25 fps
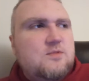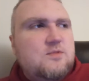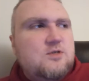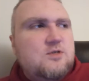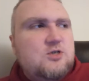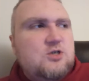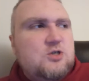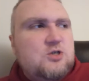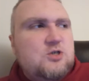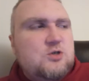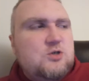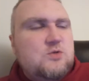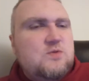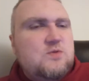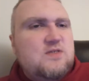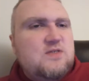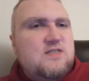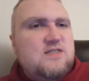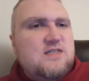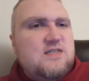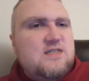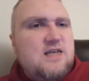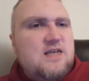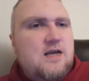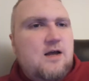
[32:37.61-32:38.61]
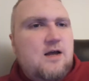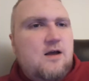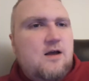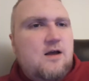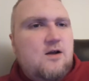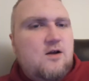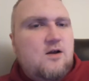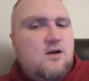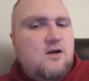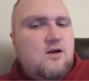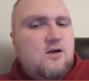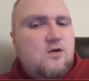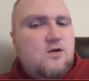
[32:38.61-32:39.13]
shoot this
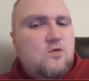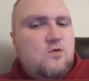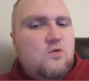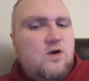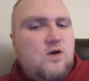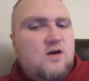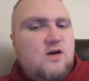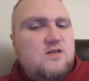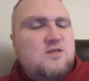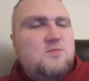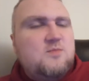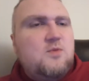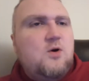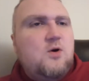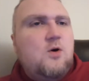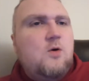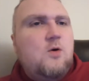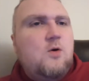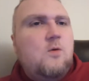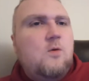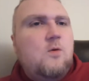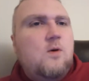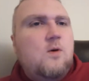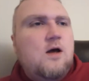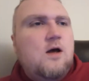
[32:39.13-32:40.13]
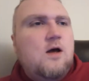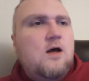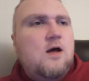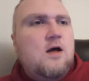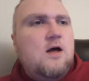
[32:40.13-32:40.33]
crossbow